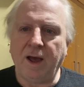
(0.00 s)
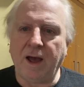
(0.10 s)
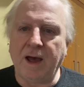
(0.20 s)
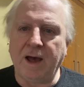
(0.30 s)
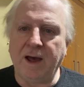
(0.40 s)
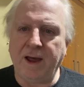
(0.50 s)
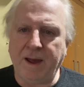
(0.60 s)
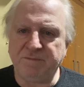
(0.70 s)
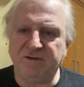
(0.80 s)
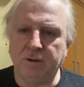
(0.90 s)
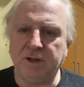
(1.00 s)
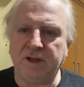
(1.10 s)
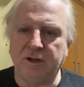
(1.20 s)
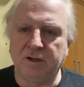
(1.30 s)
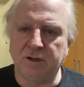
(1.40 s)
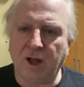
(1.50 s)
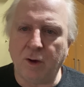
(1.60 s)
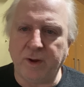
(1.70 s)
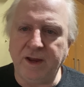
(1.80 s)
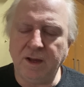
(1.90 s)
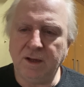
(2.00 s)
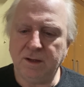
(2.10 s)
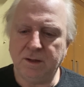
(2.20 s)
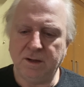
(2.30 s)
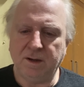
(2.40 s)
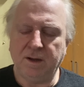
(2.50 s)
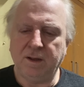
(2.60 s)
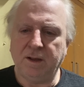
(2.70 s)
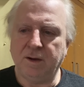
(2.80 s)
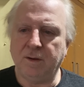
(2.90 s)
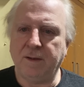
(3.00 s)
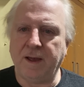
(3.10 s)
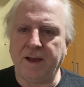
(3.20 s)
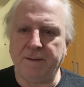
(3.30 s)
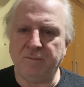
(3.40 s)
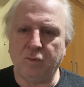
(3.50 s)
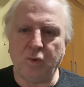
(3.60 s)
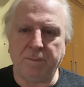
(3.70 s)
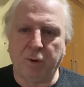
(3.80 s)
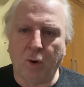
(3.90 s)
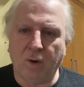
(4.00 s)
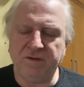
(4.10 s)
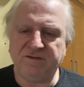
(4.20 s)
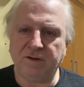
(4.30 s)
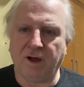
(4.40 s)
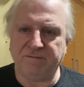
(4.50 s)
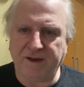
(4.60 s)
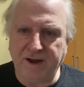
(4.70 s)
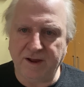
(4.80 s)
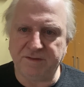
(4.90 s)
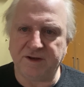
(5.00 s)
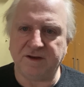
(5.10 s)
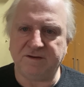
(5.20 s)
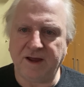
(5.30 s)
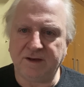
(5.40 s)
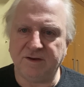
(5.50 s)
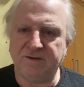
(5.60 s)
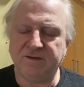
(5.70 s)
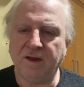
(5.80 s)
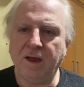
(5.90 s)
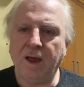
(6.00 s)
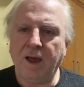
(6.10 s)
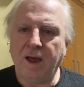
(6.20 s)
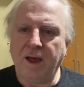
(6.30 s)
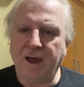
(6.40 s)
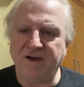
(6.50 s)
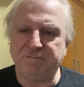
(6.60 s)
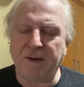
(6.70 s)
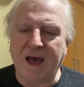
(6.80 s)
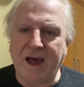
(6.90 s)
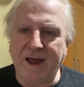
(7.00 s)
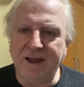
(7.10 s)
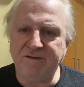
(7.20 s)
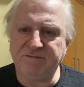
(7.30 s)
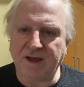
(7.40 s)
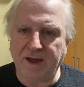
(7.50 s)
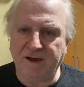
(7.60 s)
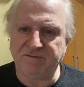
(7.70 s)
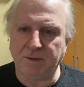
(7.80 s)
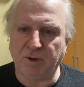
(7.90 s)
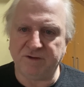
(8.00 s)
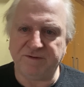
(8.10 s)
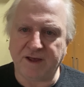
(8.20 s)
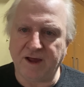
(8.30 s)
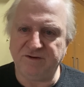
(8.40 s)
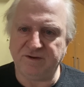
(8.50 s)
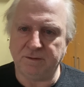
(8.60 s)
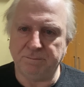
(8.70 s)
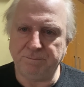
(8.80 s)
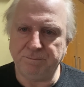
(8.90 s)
absolutely glowing reports of how their detectors have behaved after modification.